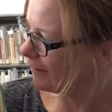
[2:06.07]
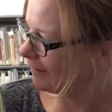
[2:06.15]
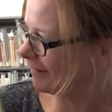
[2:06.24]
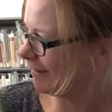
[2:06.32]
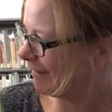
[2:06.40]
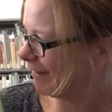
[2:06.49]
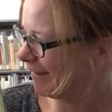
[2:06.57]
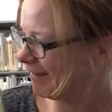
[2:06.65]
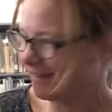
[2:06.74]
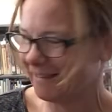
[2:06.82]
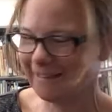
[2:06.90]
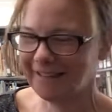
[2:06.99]

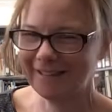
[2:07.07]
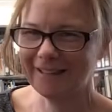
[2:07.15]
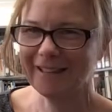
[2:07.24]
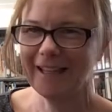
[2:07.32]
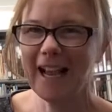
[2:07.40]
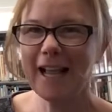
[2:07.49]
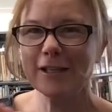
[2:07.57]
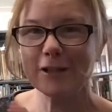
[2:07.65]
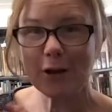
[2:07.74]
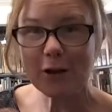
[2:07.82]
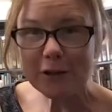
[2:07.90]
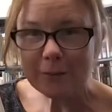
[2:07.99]
It's
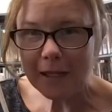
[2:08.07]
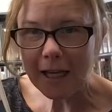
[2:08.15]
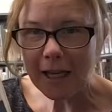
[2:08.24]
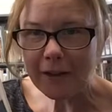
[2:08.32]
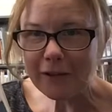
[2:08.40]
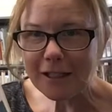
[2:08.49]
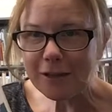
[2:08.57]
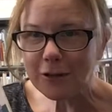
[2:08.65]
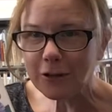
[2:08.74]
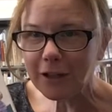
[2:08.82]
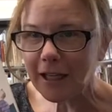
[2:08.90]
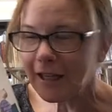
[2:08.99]
going to be a heavy
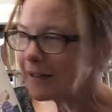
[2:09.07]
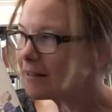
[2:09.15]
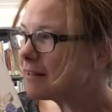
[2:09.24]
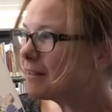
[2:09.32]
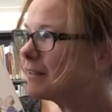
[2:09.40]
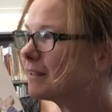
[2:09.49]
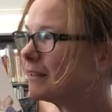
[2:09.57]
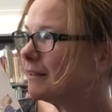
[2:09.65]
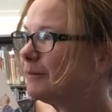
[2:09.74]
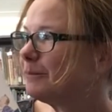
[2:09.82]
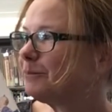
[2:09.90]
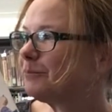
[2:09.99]
suitcase, isn't it?
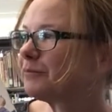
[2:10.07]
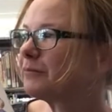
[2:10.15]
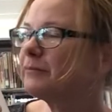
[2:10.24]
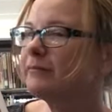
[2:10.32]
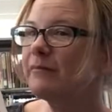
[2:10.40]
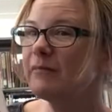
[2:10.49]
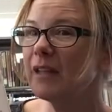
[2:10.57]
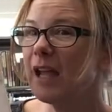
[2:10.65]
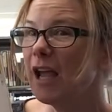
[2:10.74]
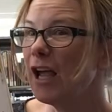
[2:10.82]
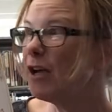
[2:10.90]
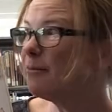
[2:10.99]

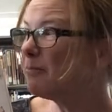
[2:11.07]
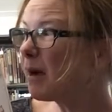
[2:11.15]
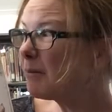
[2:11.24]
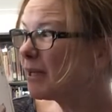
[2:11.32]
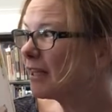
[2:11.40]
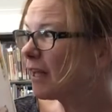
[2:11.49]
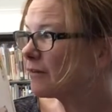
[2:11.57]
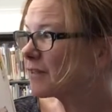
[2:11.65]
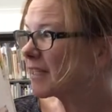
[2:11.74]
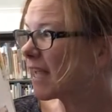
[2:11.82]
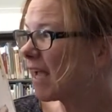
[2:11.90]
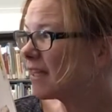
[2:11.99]
Mummy loves
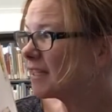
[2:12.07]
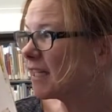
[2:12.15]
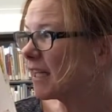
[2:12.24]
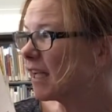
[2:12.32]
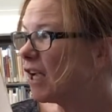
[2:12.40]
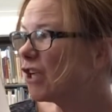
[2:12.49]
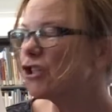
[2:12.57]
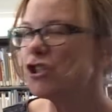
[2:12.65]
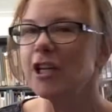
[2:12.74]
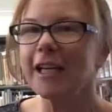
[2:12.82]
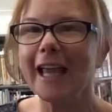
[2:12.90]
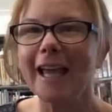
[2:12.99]
counting.
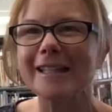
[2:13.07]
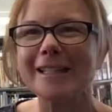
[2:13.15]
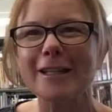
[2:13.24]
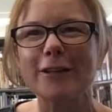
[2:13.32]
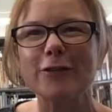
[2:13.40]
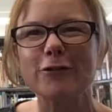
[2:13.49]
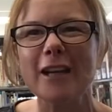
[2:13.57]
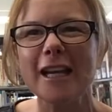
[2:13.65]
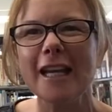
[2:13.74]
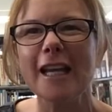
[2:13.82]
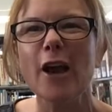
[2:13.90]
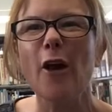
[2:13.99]
She counts to
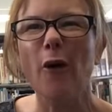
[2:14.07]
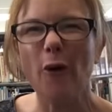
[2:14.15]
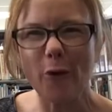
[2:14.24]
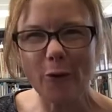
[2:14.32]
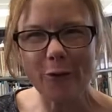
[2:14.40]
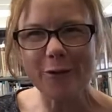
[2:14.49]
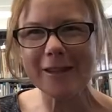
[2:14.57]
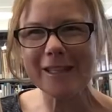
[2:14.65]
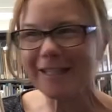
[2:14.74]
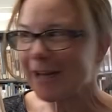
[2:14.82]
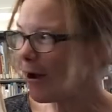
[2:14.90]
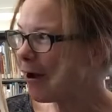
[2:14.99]
3 all the
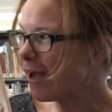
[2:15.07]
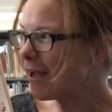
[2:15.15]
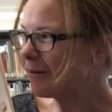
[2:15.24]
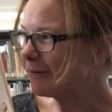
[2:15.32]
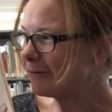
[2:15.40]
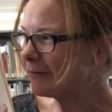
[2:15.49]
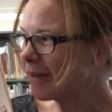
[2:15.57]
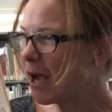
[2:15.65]
time.